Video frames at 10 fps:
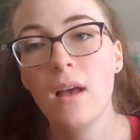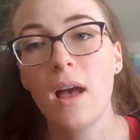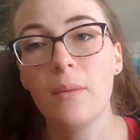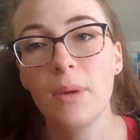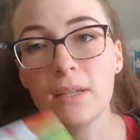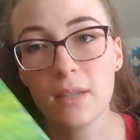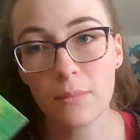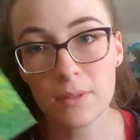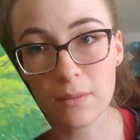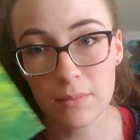I picked up
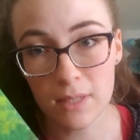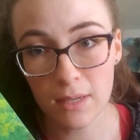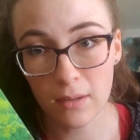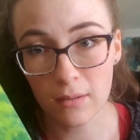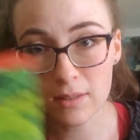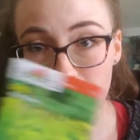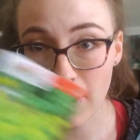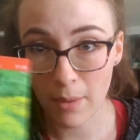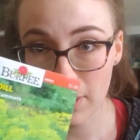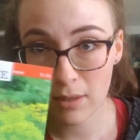some dill, some
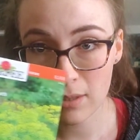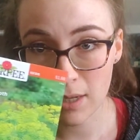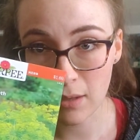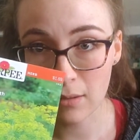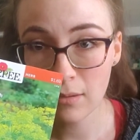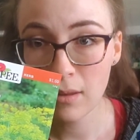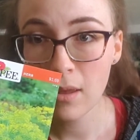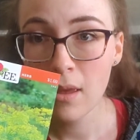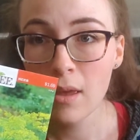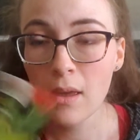mammoth dill
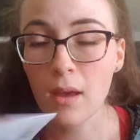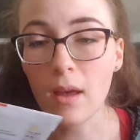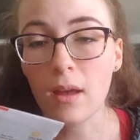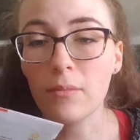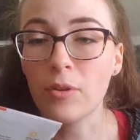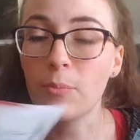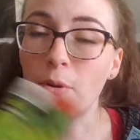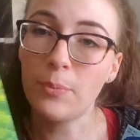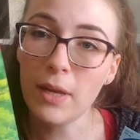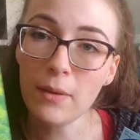from
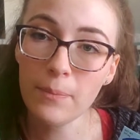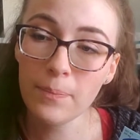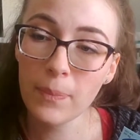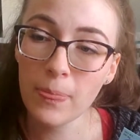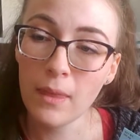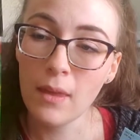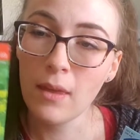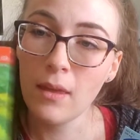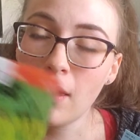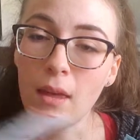Burpee,
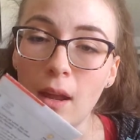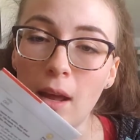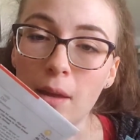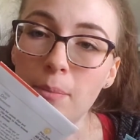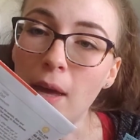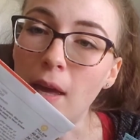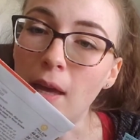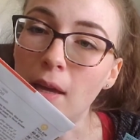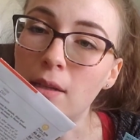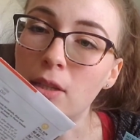and I
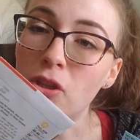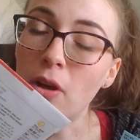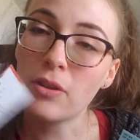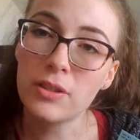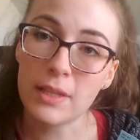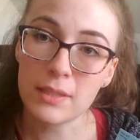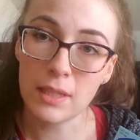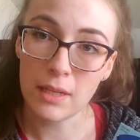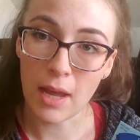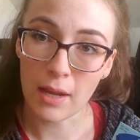paid
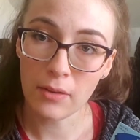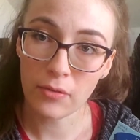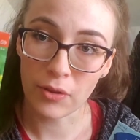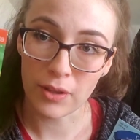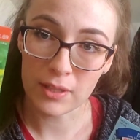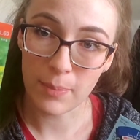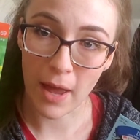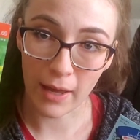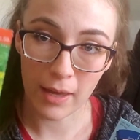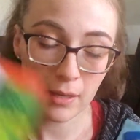$1.69 for this
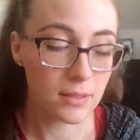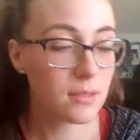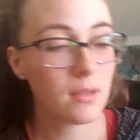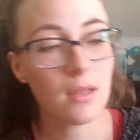packet.